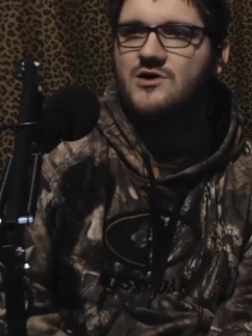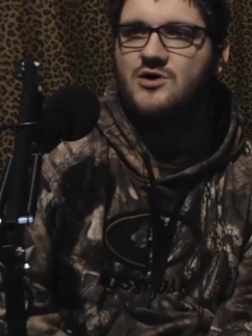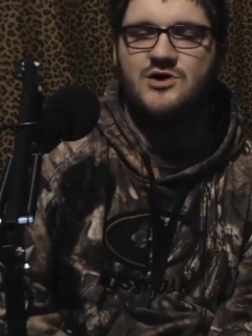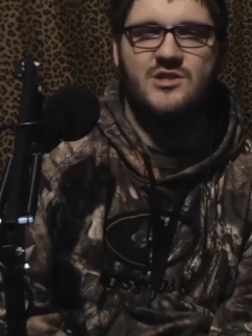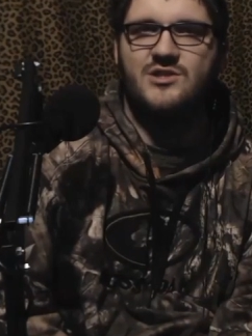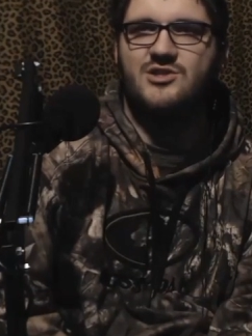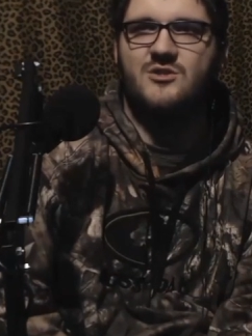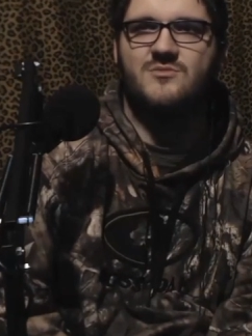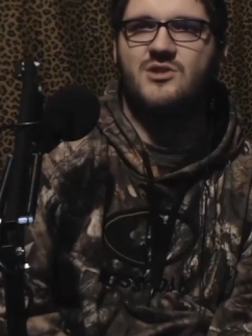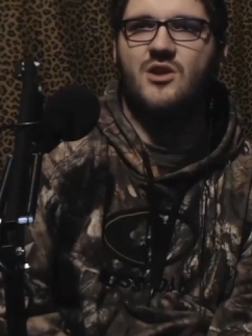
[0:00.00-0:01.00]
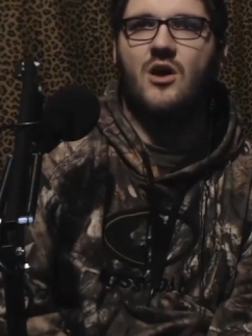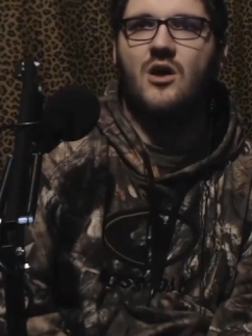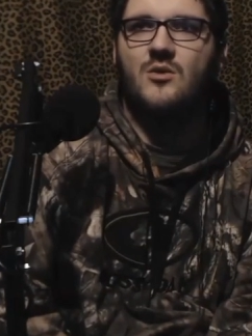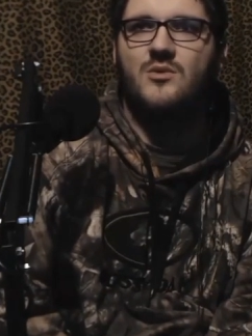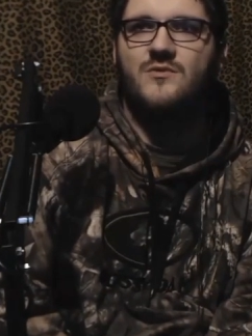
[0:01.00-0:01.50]
Using the gyms at
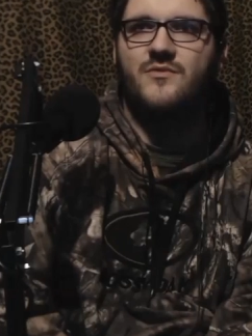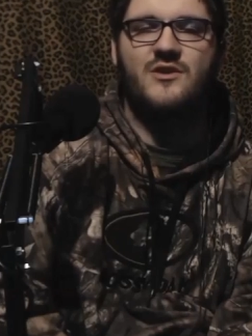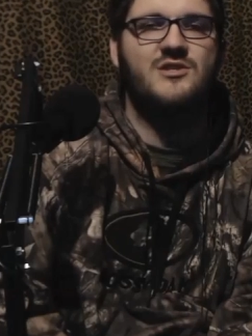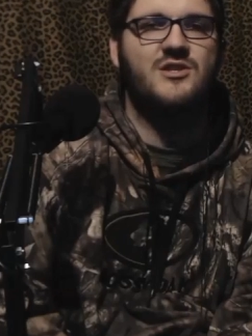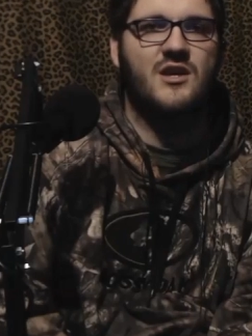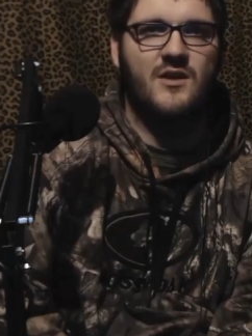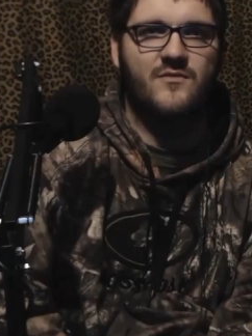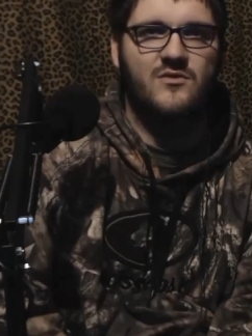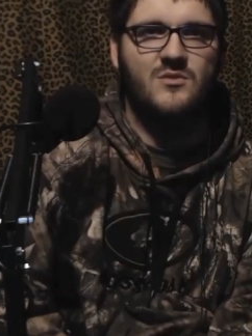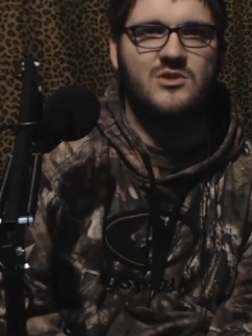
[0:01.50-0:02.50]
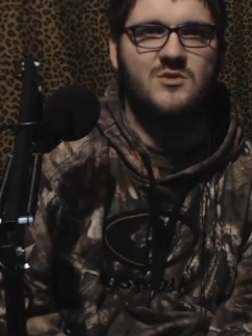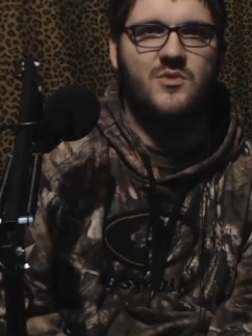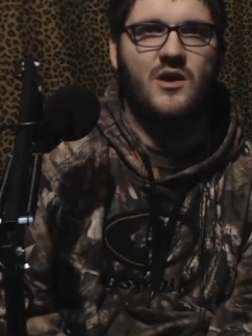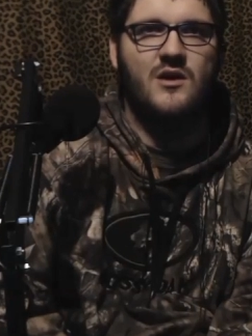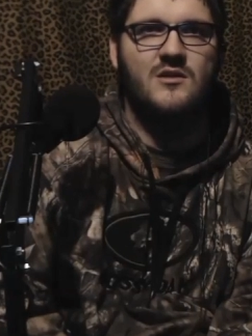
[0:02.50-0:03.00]
all would freeze the game for the most
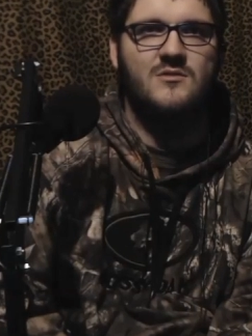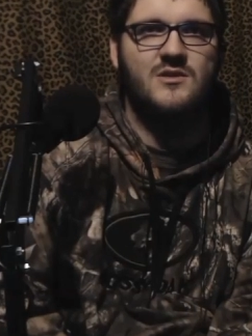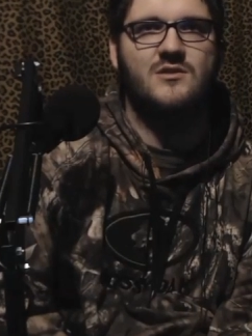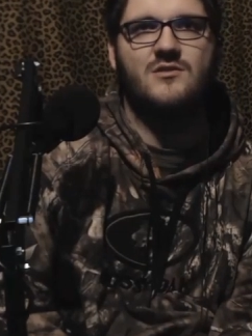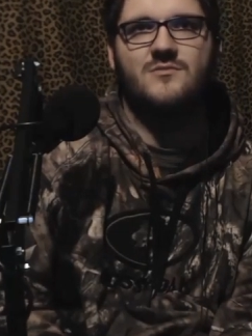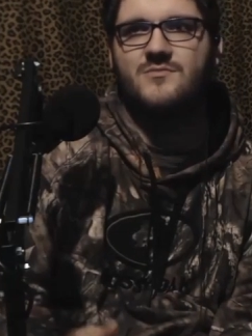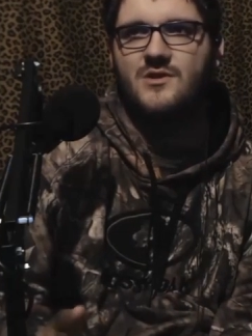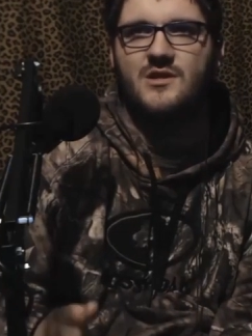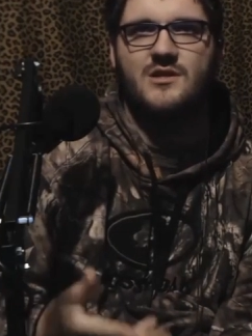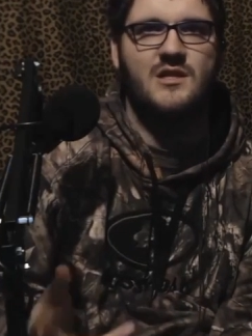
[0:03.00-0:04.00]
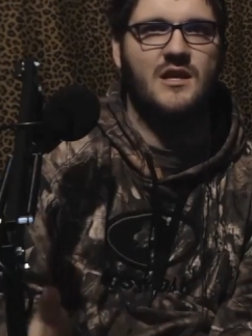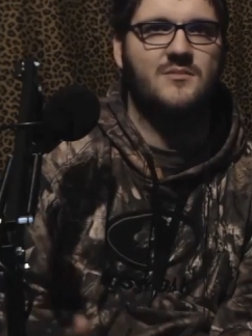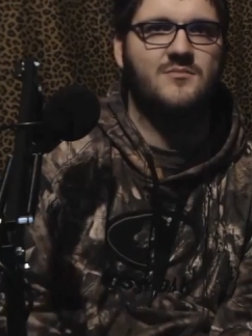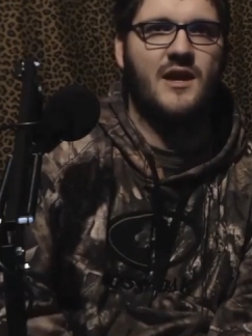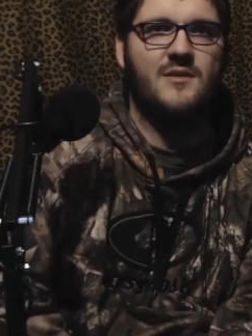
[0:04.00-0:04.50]
part until
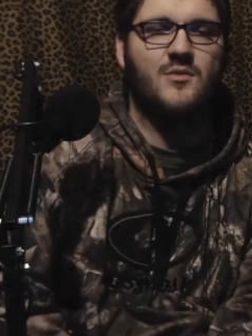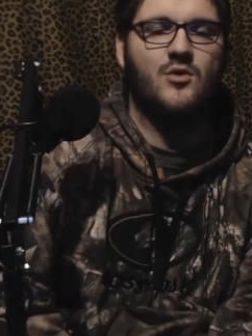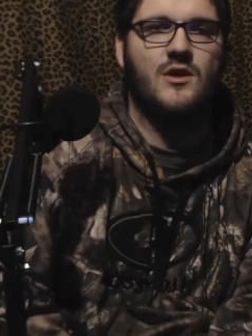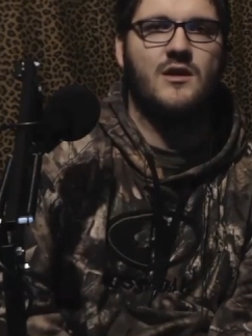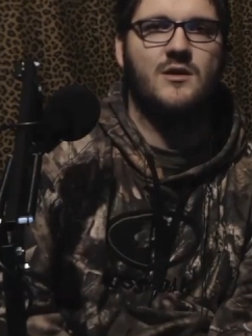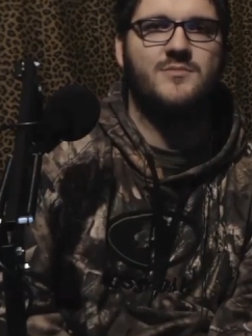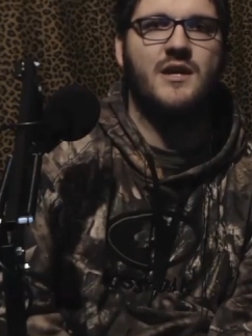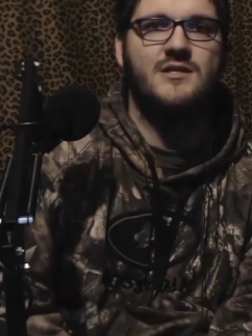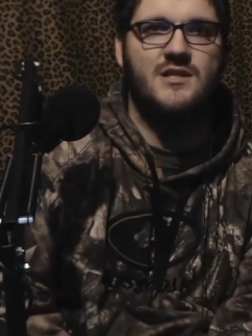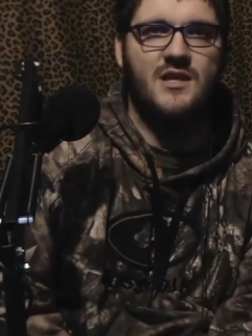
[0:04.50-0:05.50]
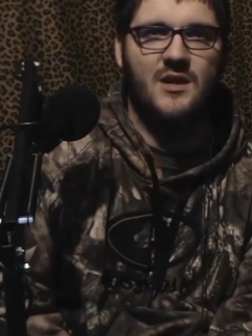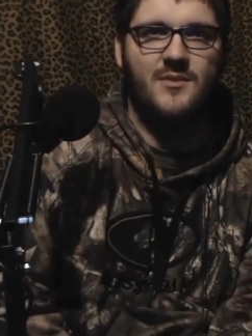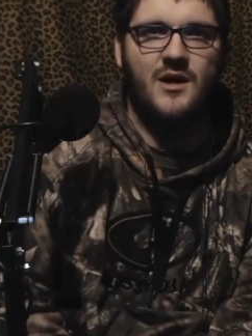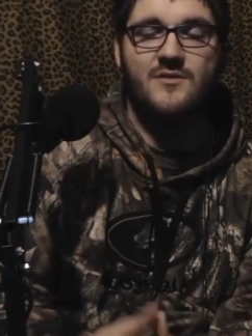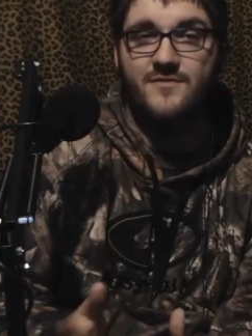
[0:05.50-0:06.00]
they had more updates that
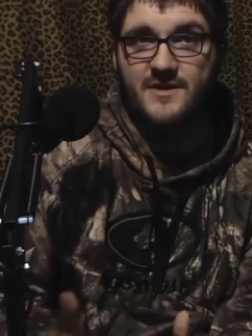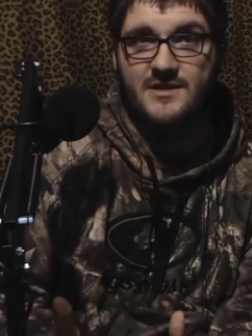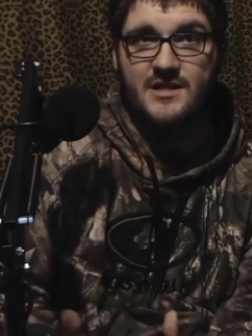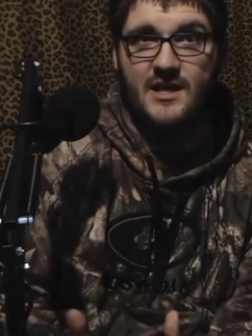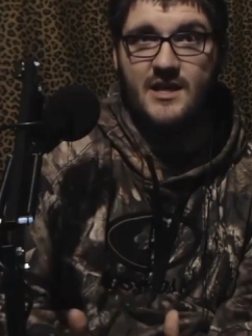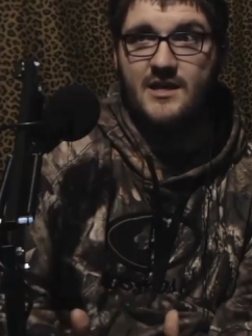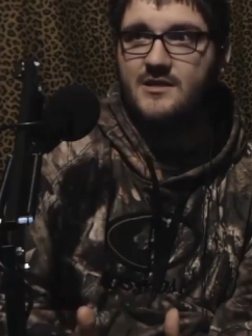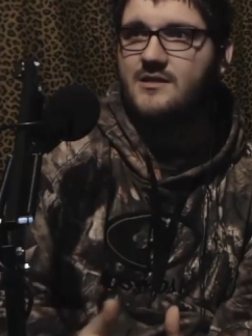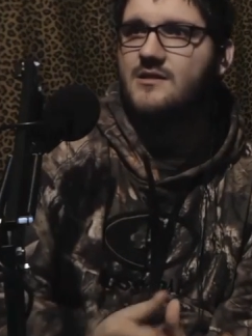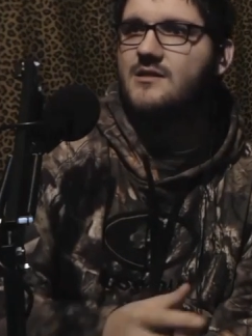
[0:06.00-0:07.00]
came out that fixed that.